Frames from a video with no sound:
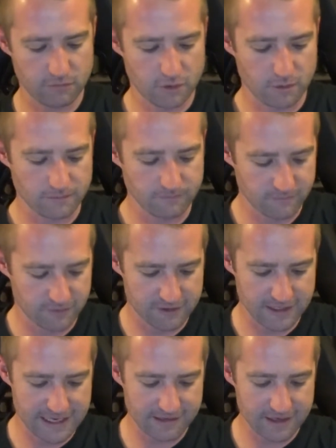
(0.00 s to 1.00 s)
Go on,
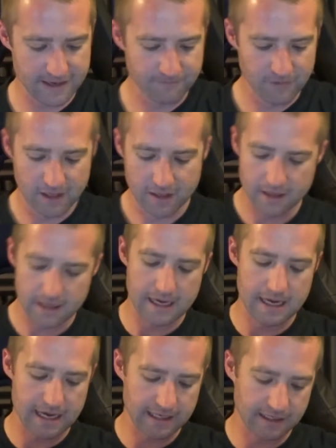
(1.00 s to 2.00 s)
sit down there.
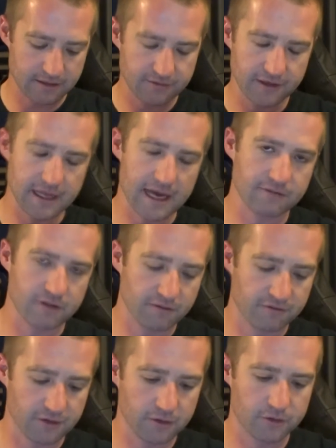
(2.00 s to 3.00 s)
I need to feed the headphone
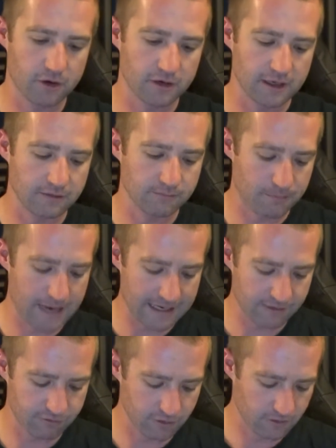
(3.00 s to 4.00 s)
socket
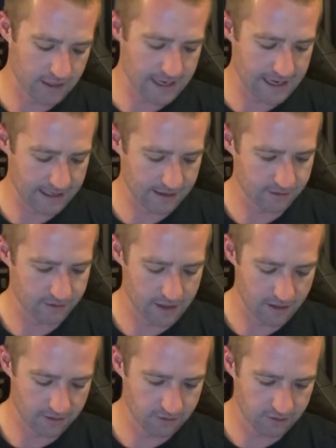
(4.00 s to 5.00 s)
back through there, so
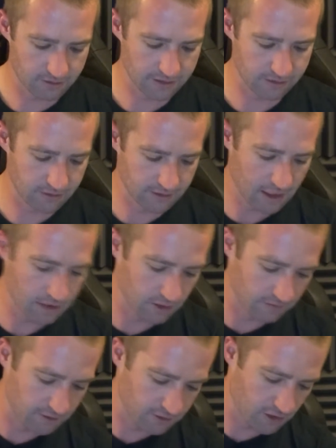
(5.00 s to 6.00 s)
it just literally goes
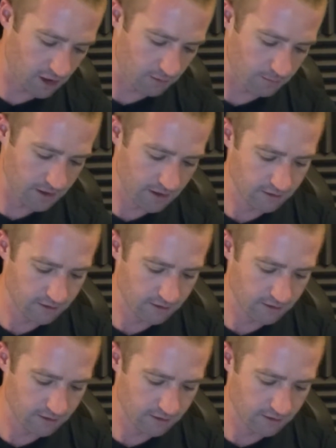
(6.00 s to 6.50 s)
over the top,